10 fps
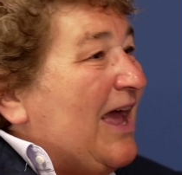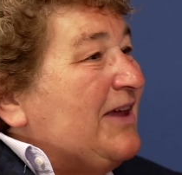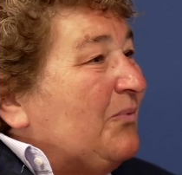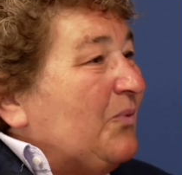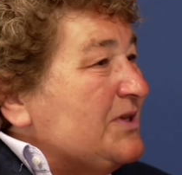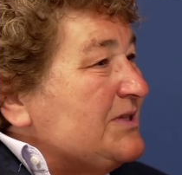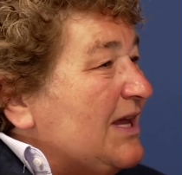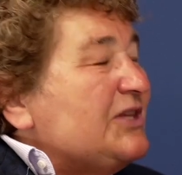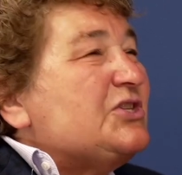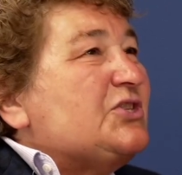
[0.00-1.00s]
it was
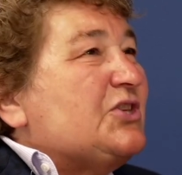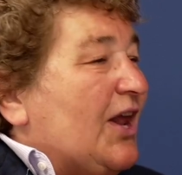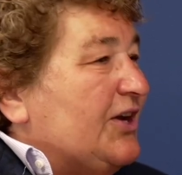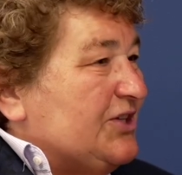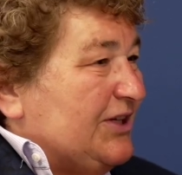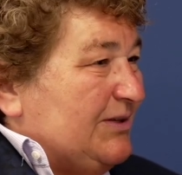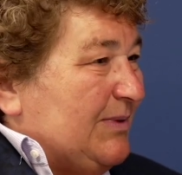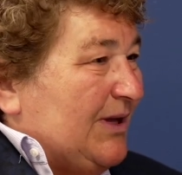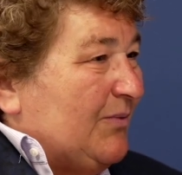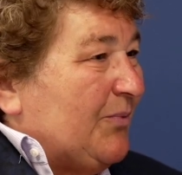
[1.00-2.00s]
astonishing to
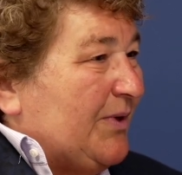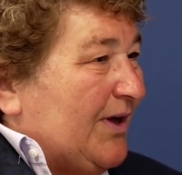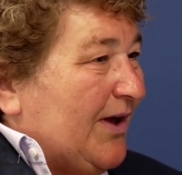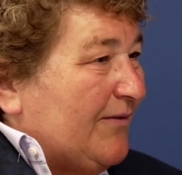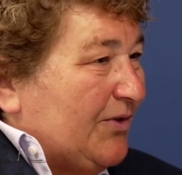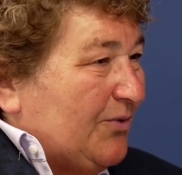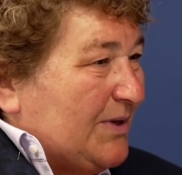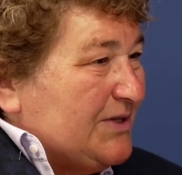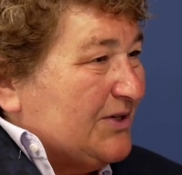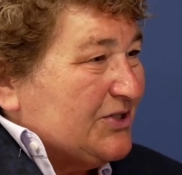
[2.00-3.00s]
me when we uncovered the
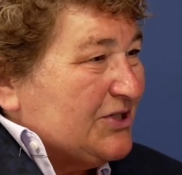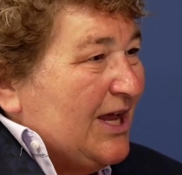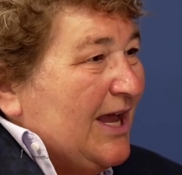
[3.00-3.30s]
research,